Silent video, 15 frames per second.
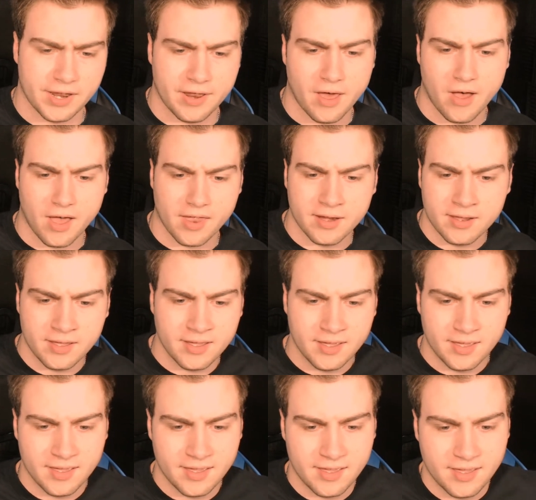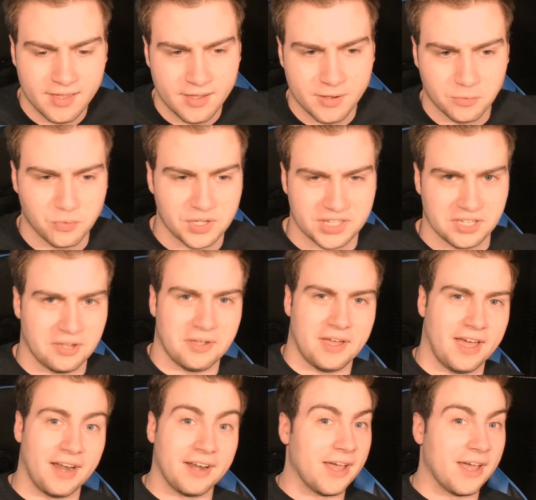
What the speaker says: or whatnot with